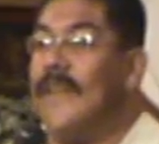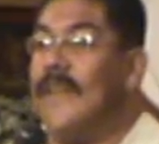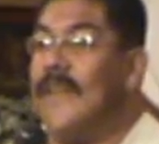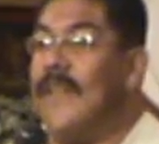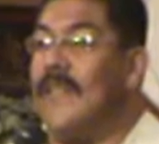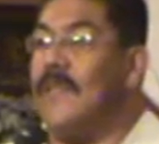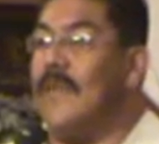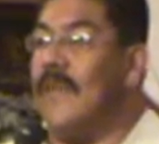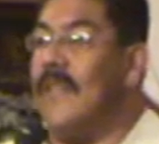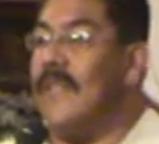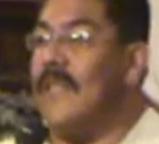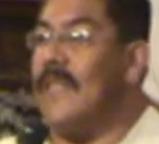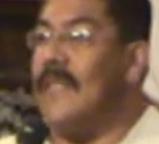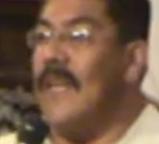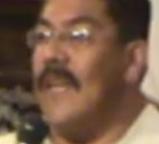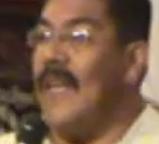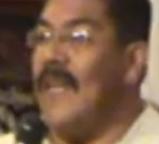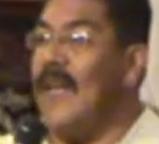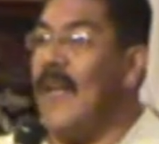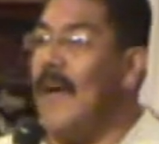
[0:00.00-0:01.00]
That's what he's
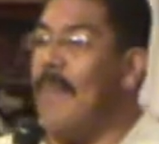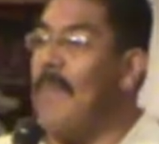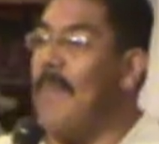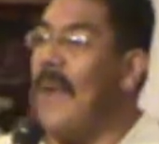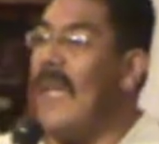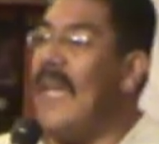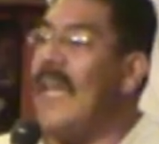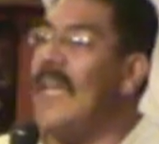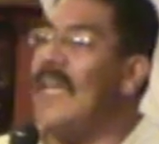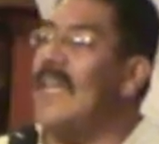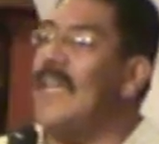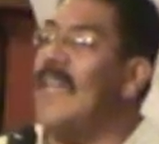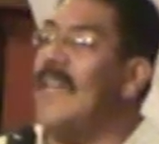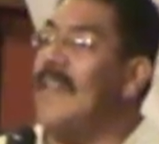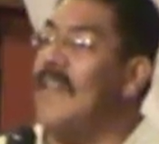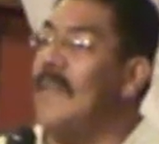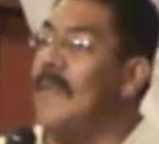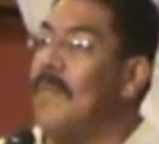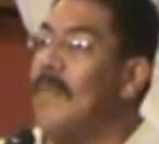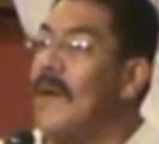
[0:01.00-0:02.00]
saying. I'm
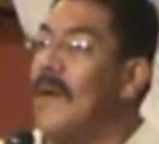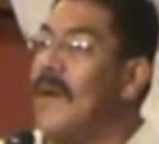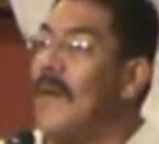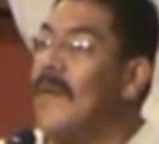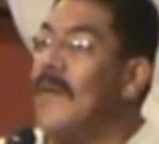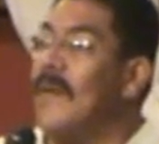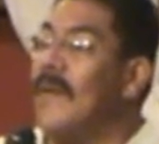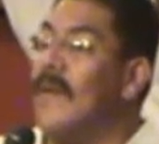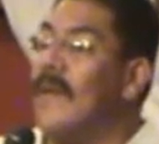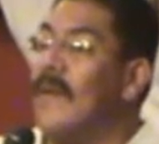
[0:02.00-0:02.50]
begging you, bro.